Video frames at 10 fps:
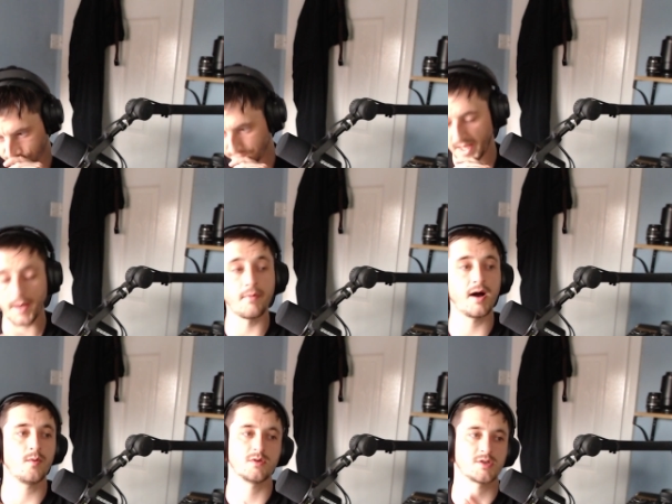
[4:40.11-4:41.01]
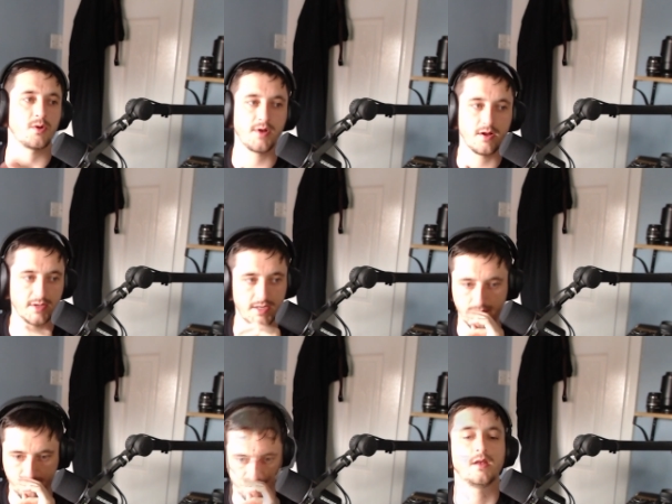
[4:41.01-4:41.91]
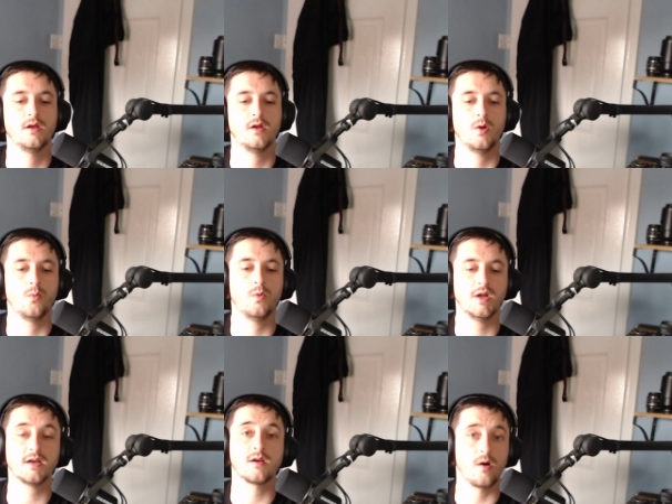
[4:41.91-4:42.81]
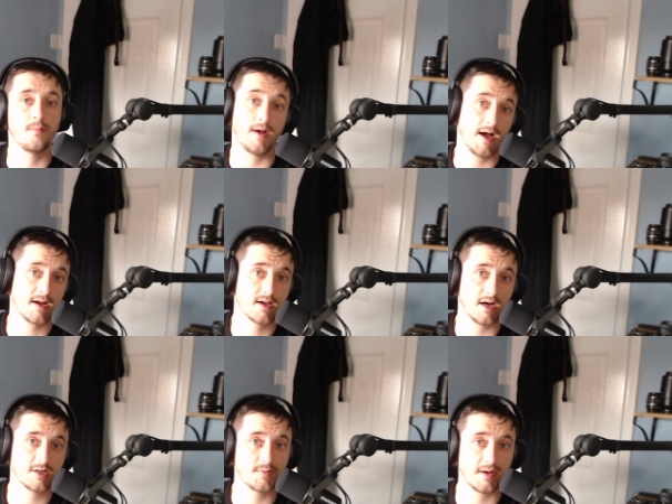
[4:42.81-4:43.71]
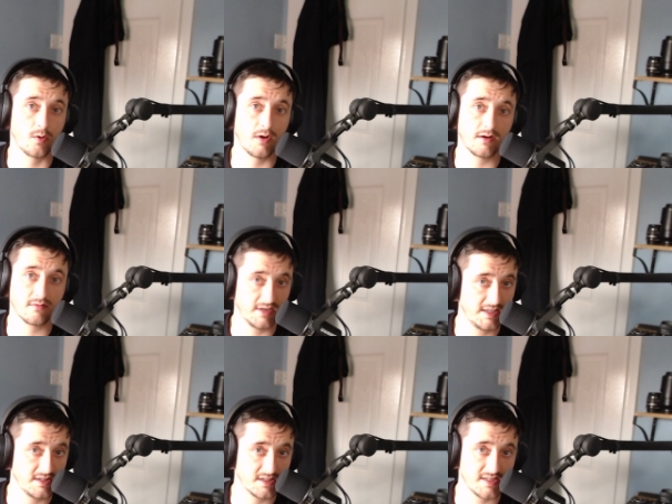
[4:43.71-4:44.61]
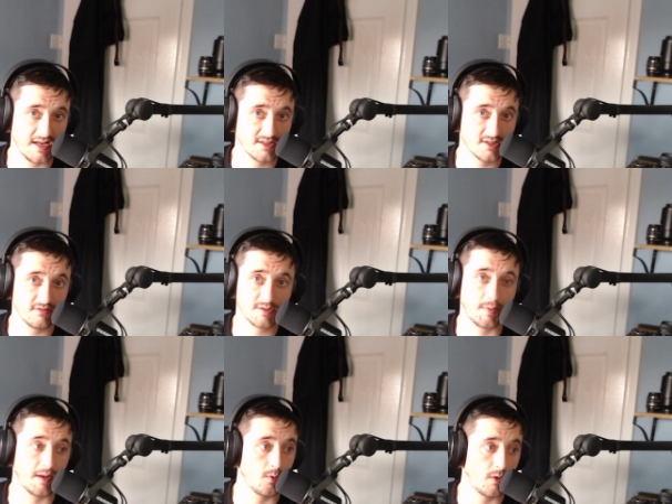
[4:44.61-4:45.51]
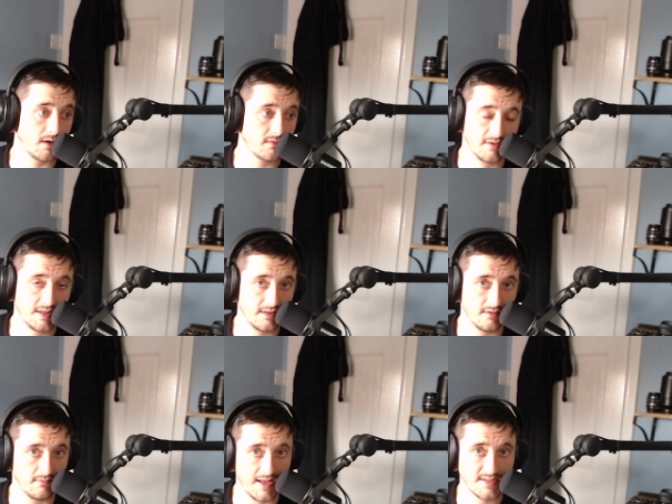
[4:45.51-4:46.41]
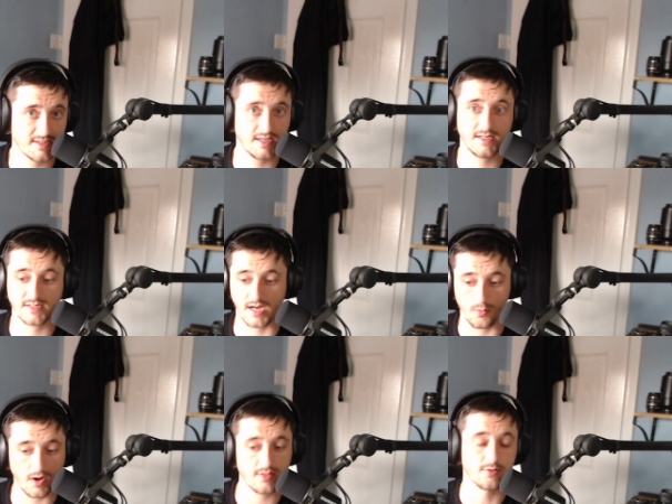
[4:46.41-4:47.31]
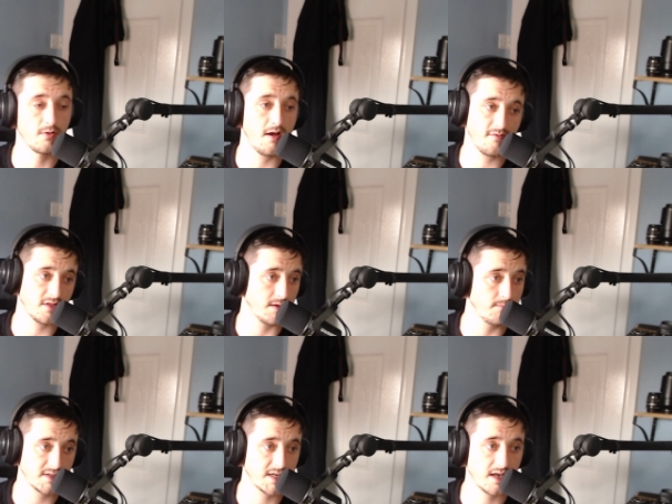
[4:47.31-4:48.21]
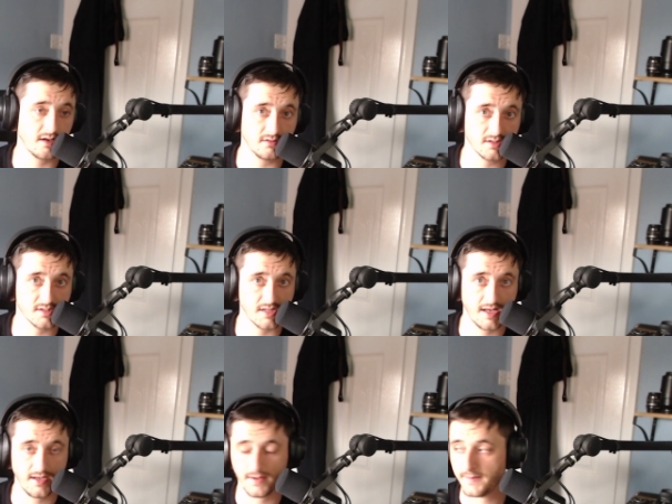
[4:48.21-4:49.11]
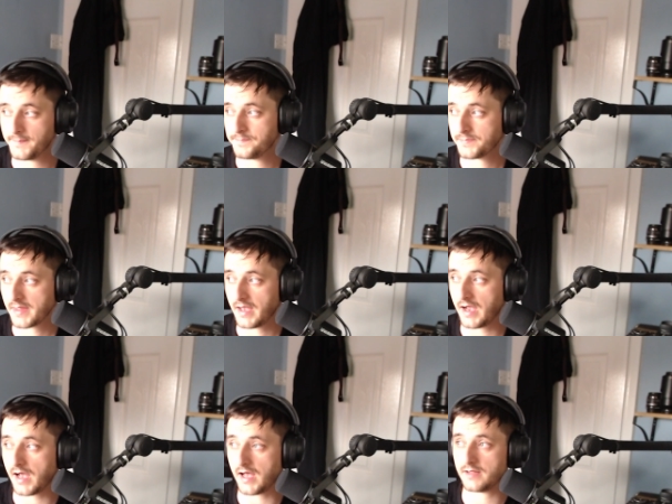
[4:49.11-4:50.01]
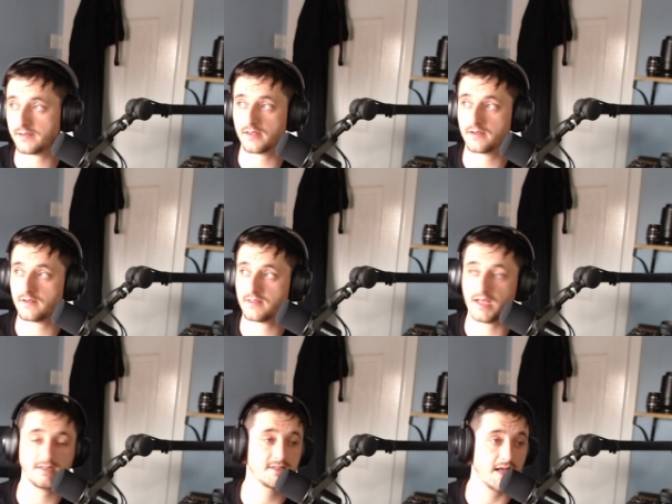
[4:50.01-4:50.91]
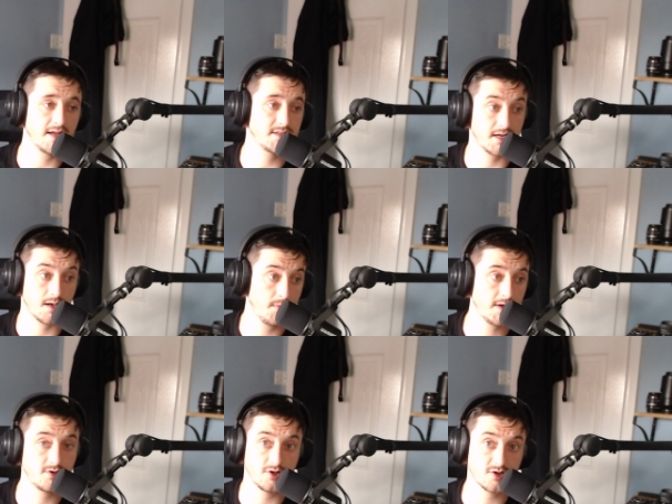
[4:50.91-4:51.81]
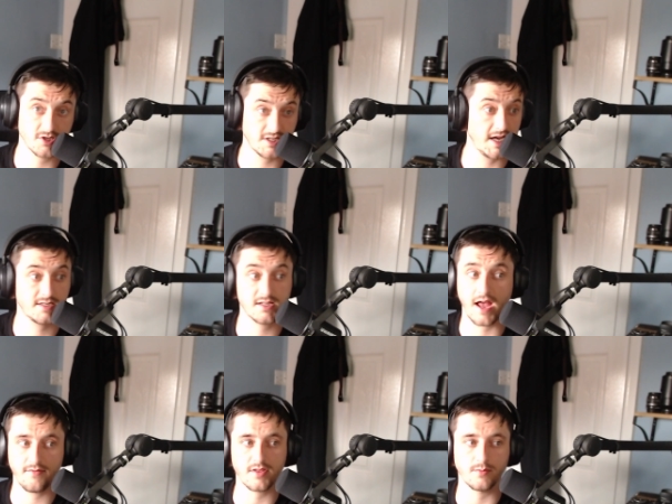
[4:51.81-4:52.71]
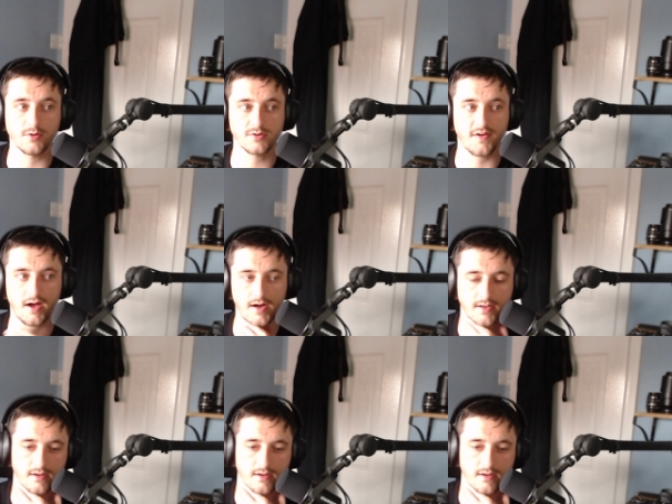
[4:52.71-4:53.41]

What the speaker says: I'm like, what's going on here? When I got back, I spent a while cleaning the sensor, I spent a while cleaning the lenses, I went through everything meticulously, and then started taking pictures to test that everything was fine.